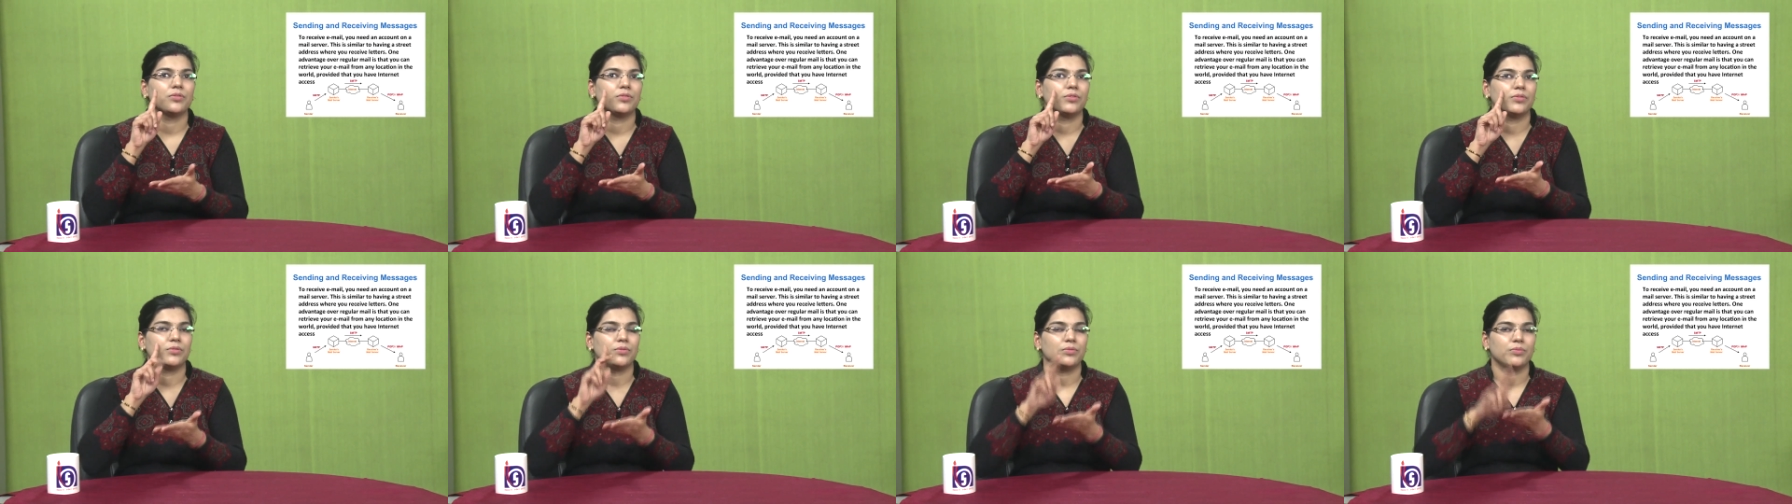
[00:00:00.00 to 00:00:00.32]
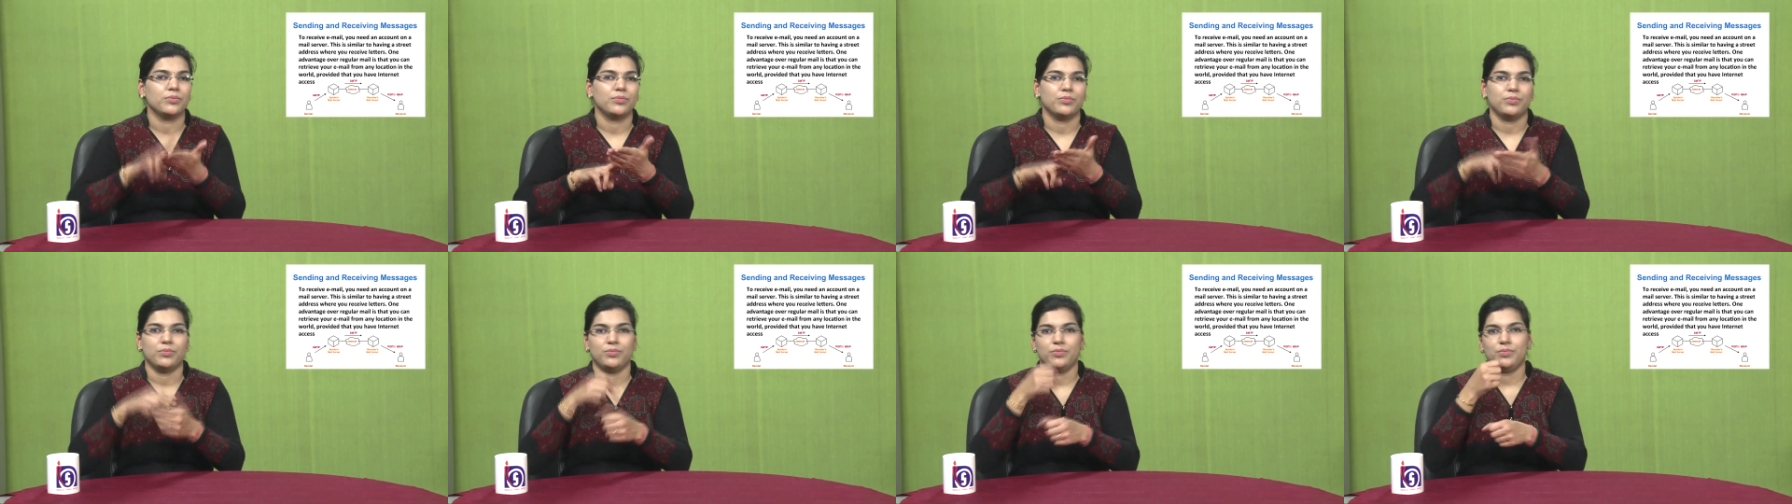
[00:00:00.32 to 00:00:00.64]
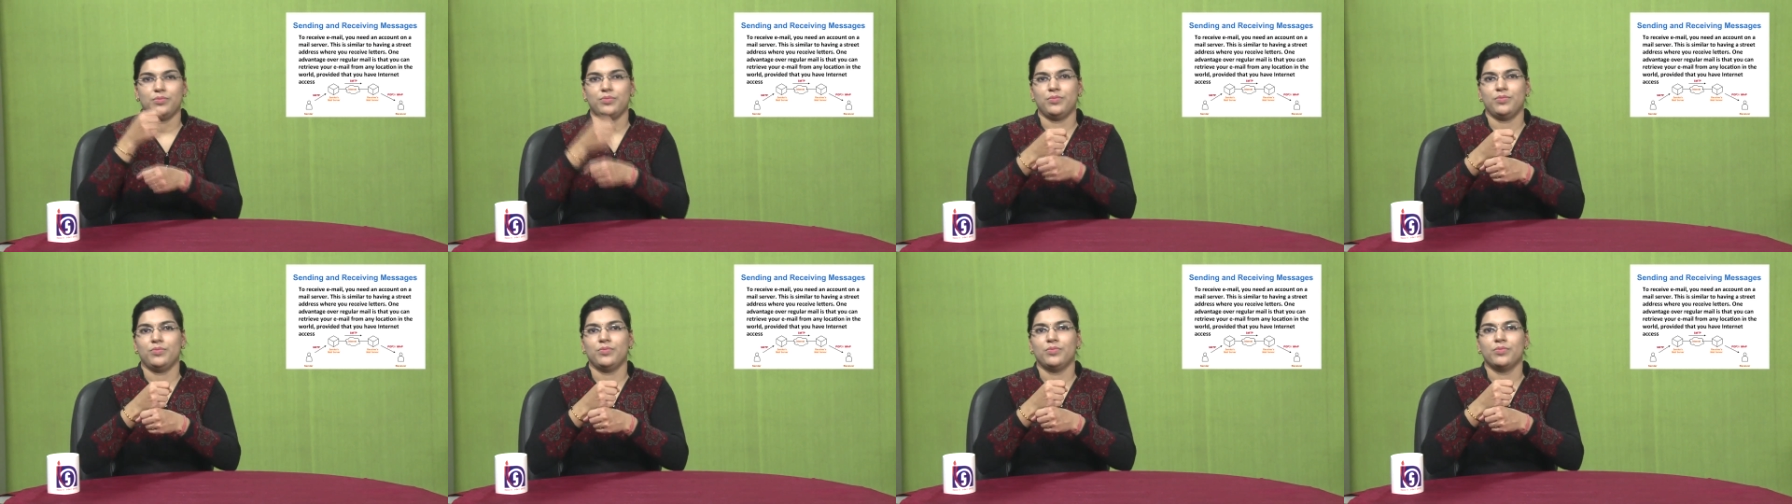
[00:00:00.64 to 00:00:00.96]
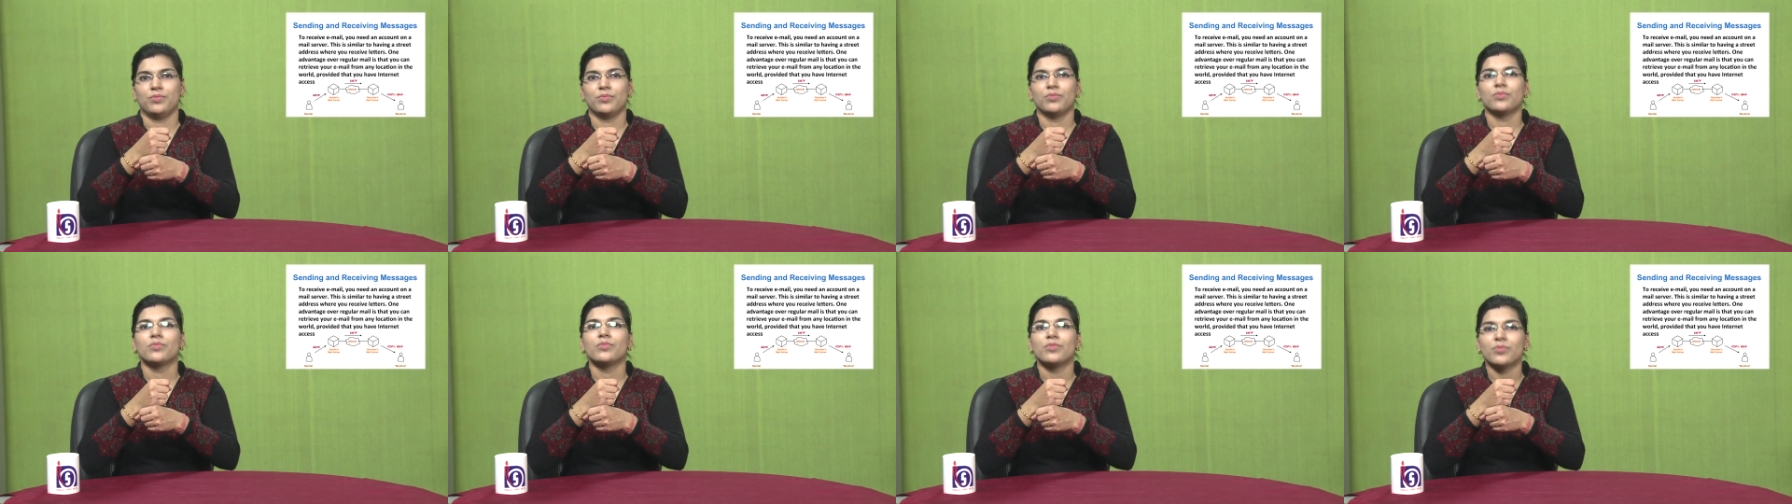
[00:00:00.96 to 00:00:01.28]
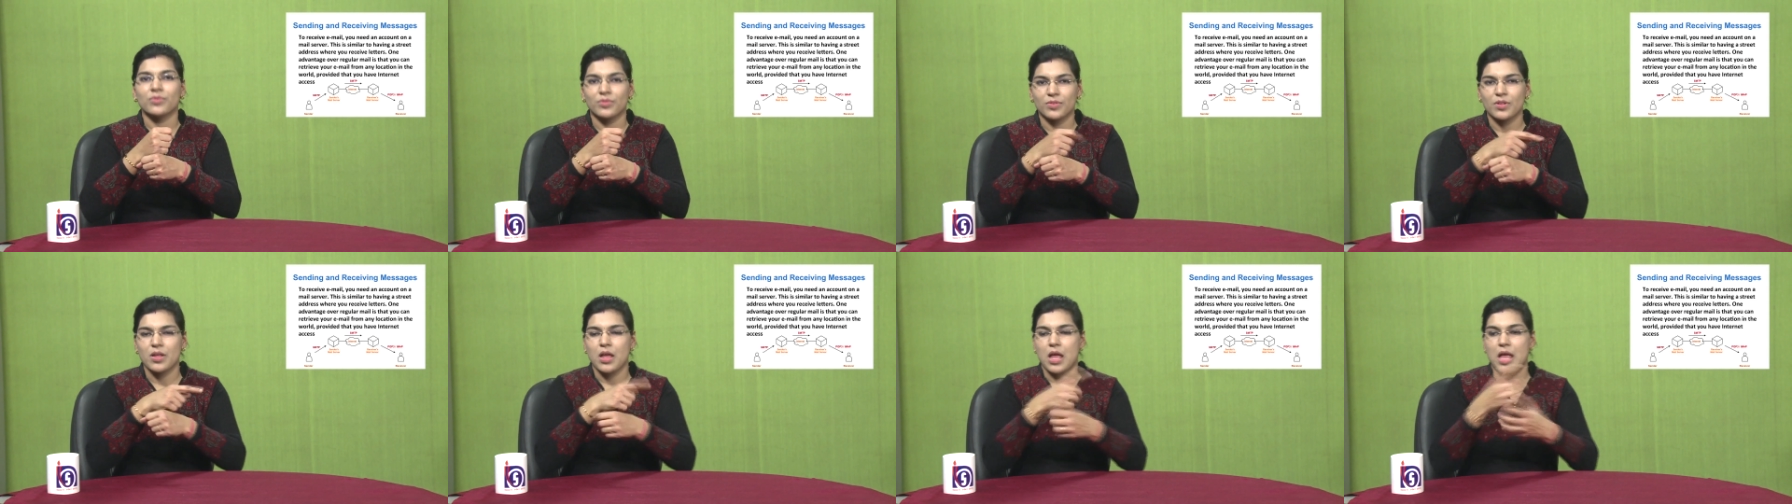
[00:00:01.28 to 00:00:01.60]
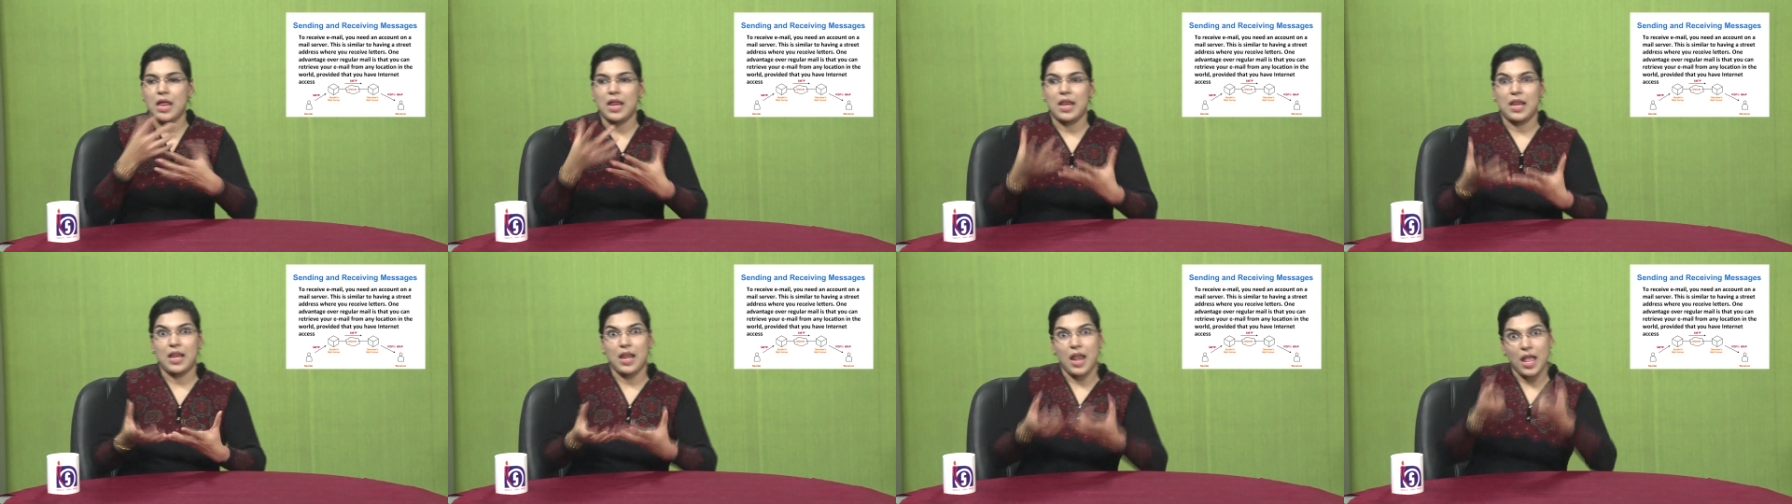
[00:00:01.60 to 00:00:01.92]
internet
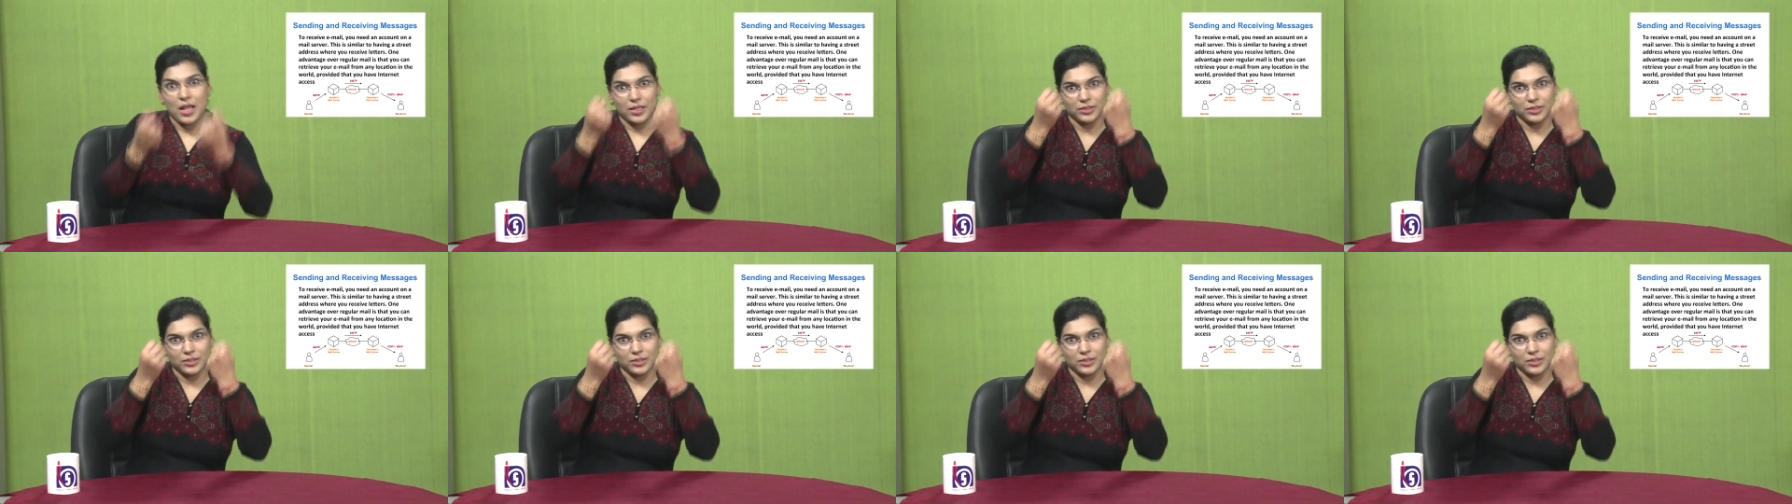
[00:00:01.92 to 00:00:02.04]
access.